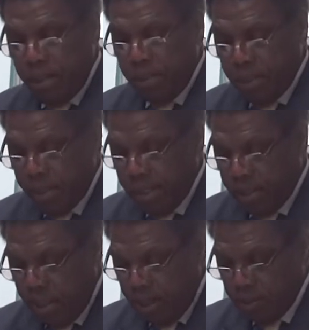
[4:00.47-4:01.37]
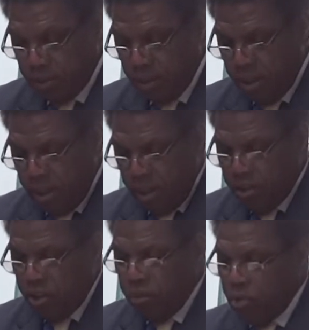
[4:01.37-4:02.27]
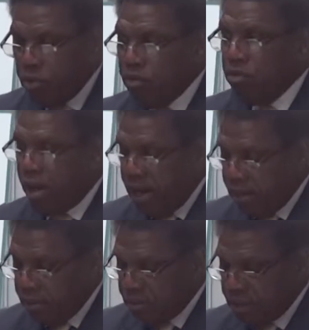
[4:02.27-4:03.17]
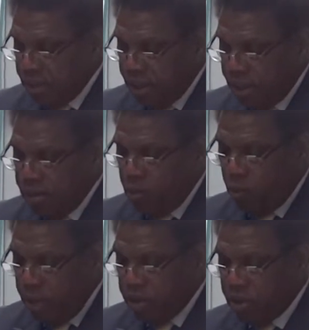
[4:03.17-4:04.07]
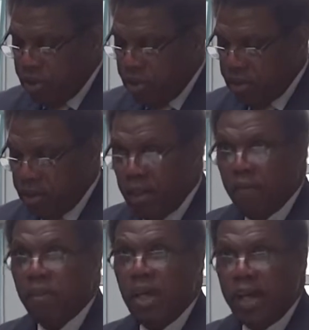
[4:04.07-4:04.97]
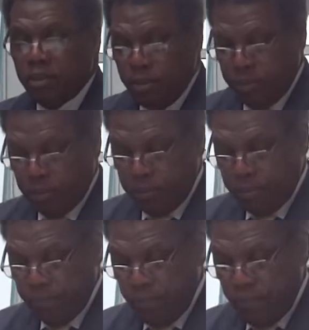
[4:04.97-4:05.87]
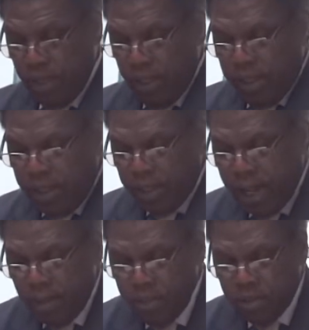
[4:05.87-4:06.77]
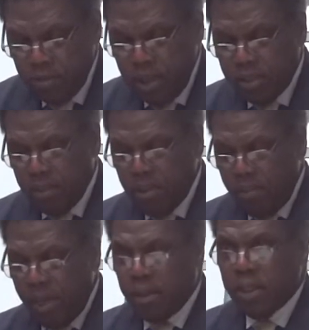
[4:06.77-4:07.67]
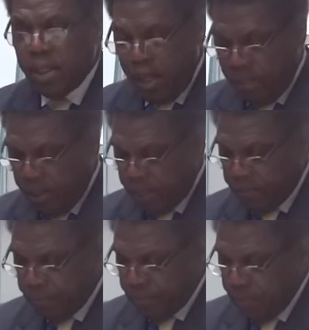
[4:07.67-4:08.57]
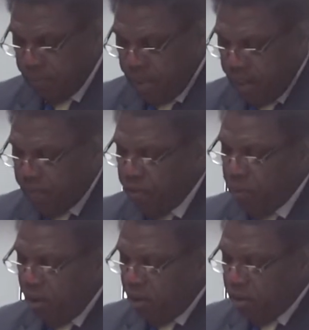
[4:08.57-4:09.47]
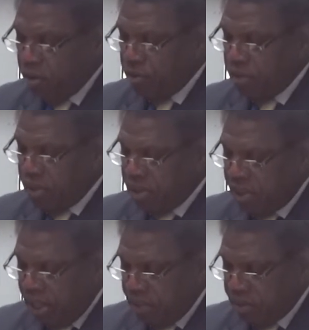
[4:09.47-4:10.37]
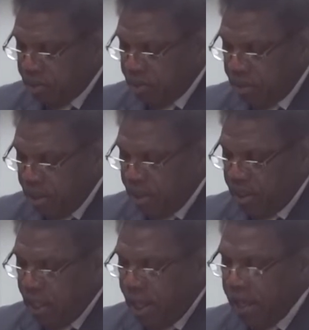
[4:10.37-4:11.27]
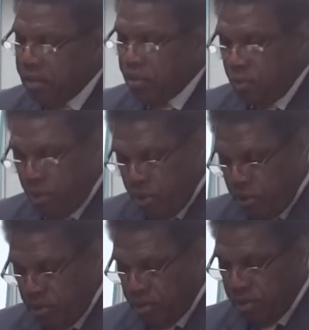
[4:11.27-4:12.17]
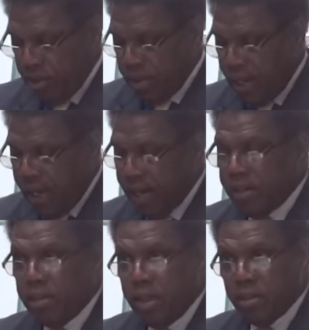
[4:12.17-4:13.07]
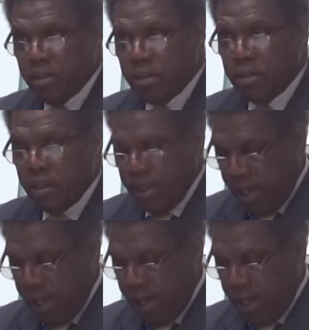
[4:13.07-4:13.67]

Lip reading: had been taken out, to move around in the wheelchair of the hospital. They allowed me to read some of the mail that came in. And from all over the states and the world, kind letters